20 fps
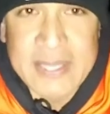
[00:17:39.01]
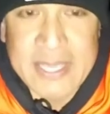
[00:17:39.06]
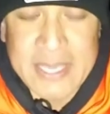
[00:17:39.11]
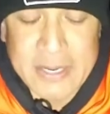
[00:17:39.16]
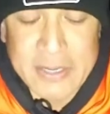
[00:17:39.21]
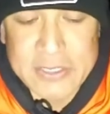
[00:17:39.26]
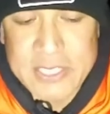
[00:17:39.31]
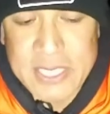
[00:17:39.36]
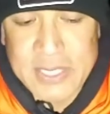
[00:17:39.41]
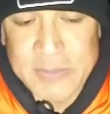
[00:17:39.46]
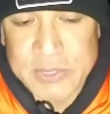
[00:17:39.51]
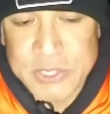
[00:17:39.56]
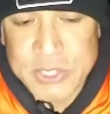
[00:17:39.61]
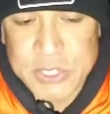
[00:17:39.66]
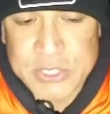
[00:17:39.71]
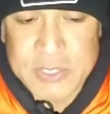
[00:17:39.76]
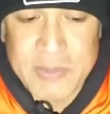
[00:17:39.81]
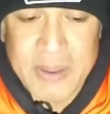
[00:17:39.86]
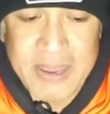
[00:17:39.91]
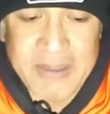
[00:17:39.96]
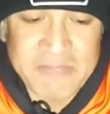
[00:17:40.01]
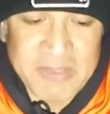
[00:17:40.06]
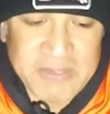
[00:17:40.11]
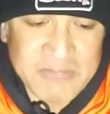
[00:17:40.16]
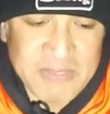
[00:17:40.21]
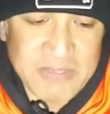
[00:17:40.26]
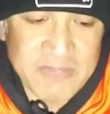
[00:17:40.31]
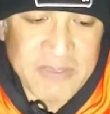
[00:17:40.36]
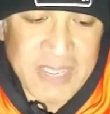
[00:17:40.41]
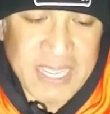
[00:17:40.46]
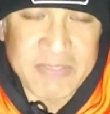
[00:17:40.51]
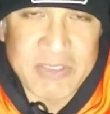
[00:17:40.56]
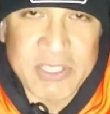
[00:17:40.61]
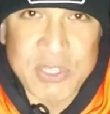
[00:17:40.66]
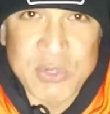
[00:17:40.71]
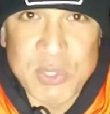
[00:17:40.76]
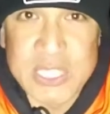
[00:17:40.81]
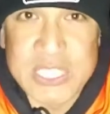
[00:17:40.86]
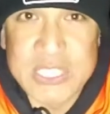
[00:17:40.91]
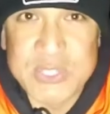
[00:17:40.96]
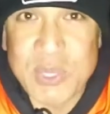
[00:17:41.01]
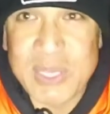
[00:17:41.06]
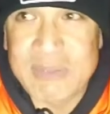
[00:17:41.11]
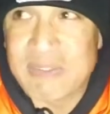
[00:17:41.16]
The air temperature is about 55 degrees.